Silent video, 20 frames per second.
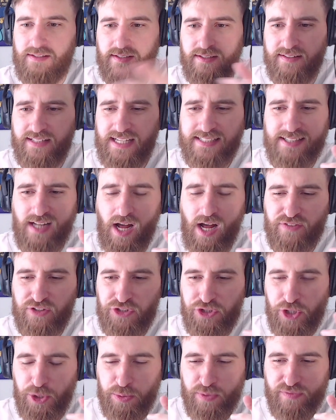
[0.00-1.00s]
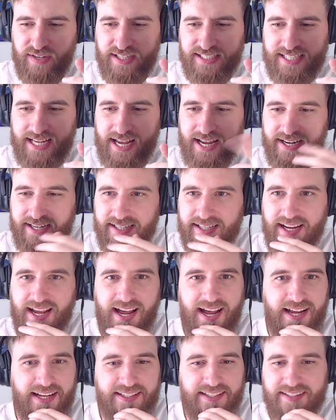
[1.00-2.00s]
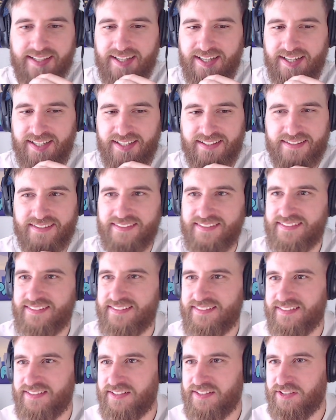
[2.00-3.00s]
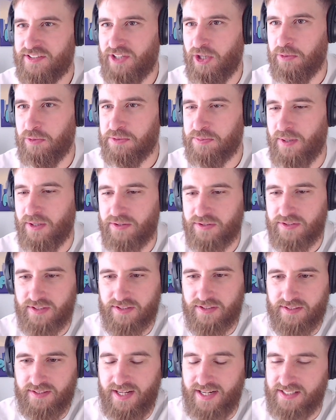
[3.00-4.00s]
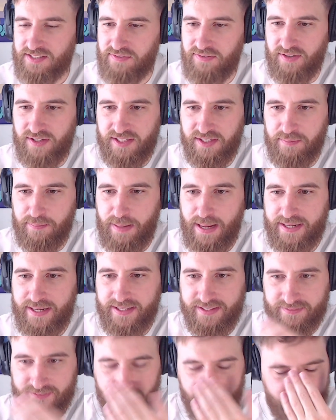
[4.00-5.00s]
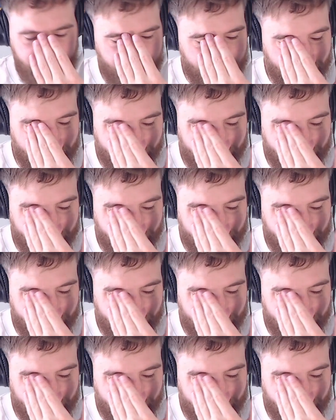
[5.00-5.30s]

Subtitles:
There's that other tune with AK and Dopesmoke. That's fucking banging, right?